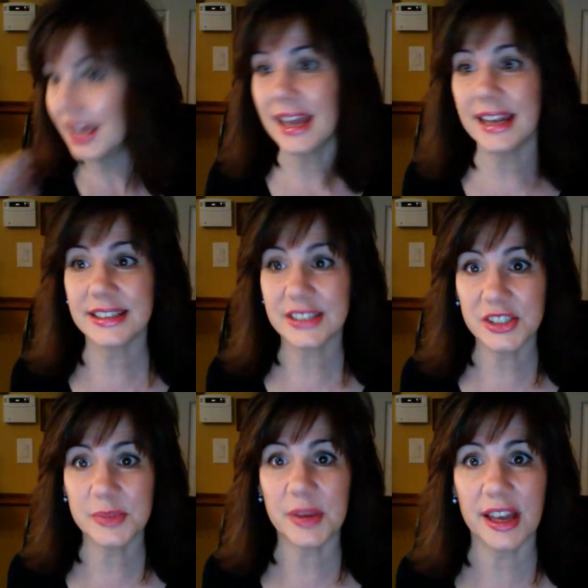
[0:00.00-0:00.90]
and
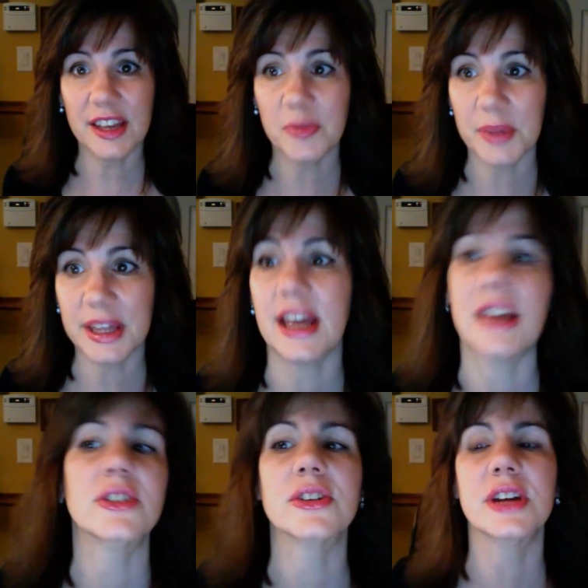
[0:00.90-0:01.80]
excuse me, I have been
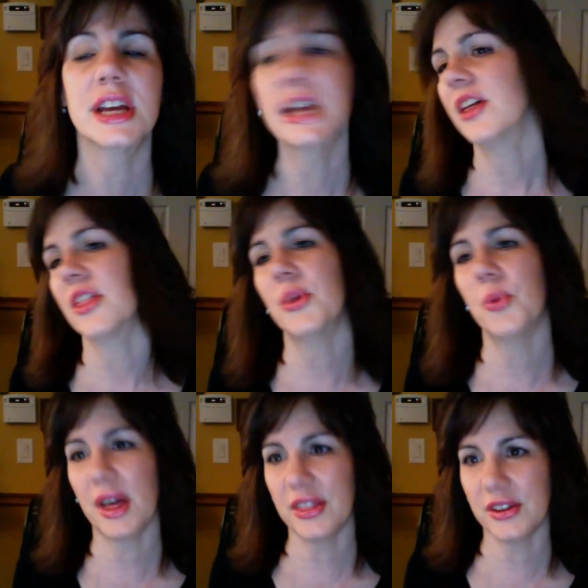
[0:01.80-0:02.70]
under the
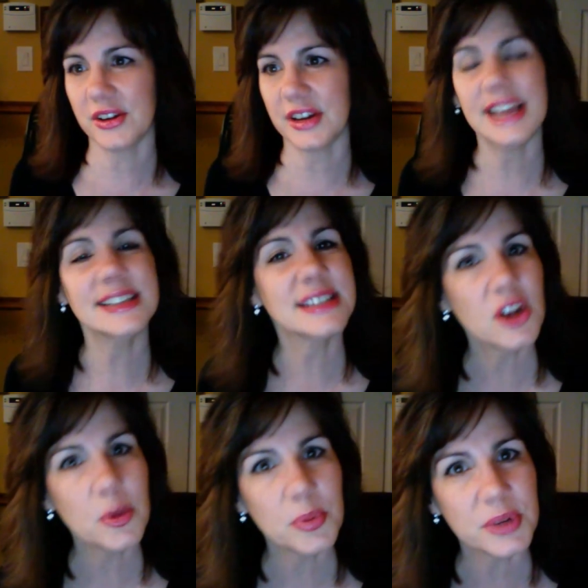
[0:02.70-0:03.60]
weather. Is
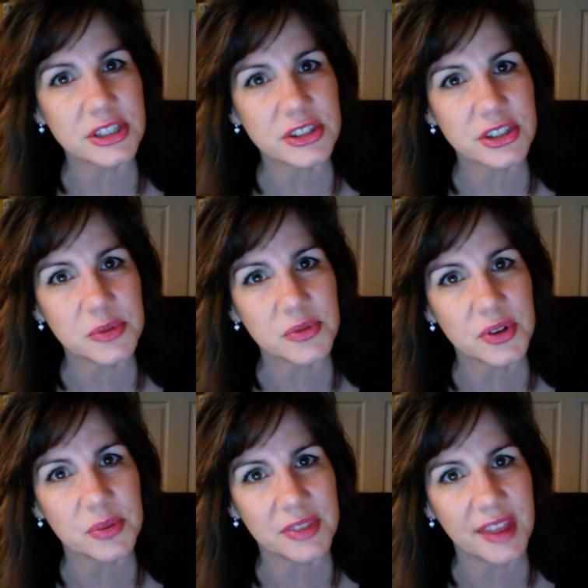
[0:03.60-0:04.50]
there a British term
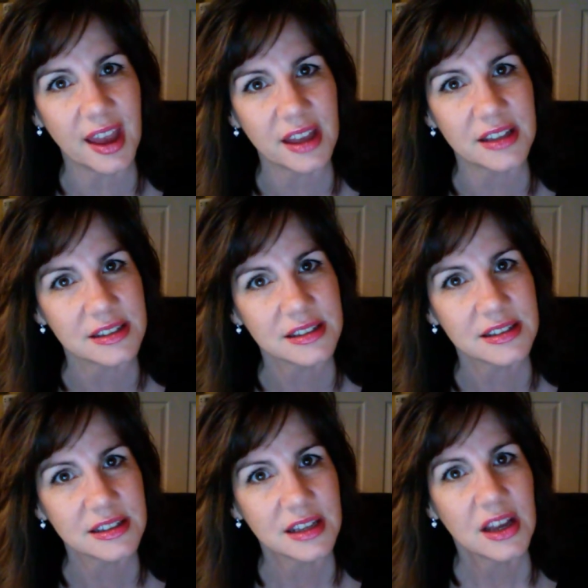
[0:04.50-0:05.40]
for that?
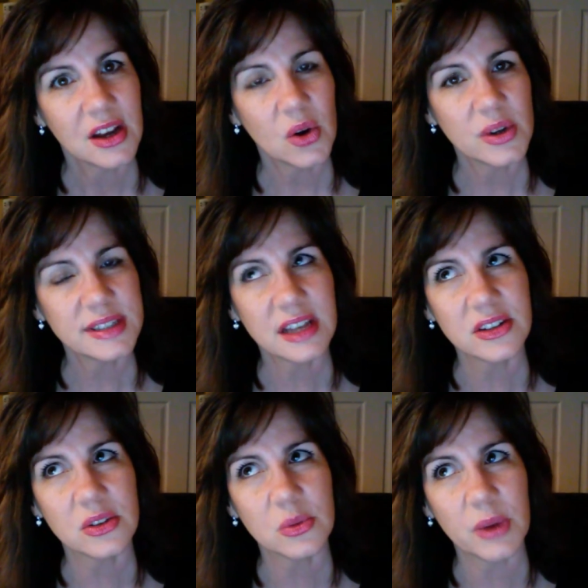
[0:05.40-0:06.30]
or is
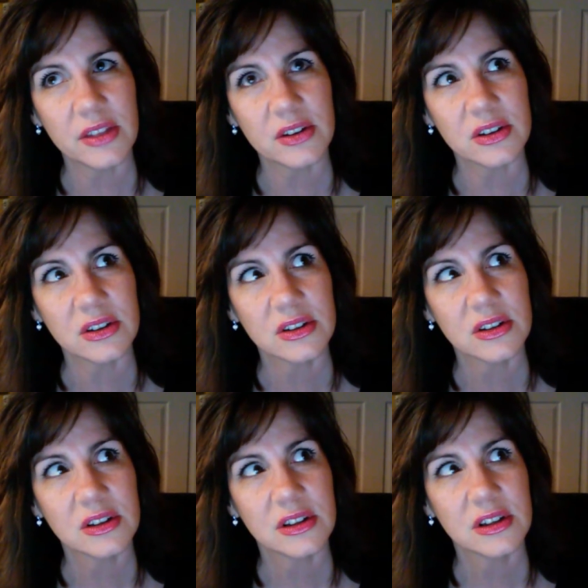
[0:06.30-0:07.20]
under the weather
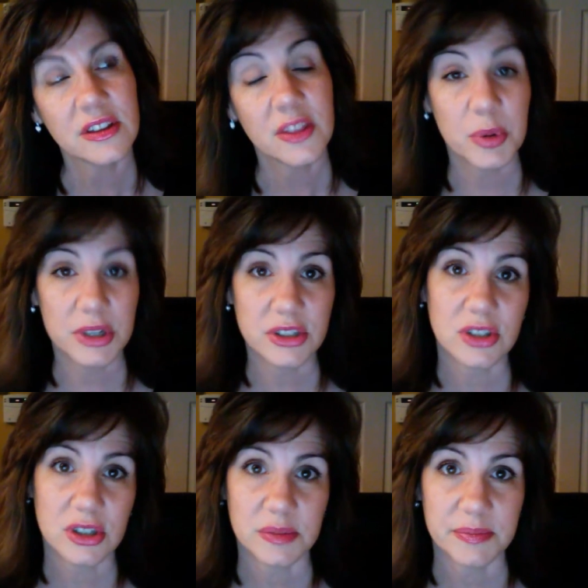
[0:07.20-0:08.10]
the British
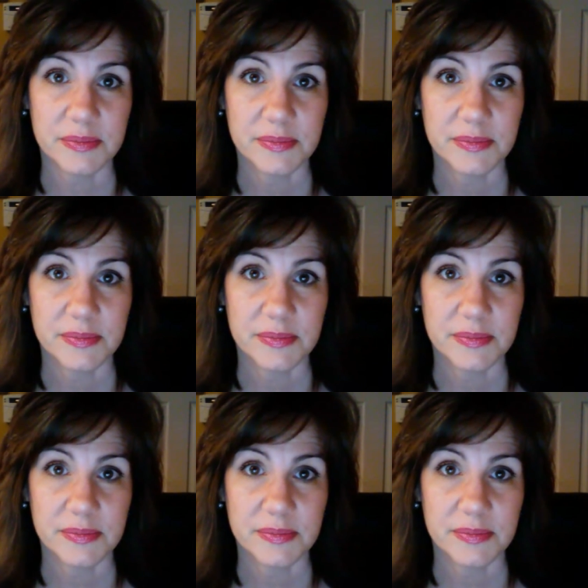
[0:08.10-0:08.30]
term?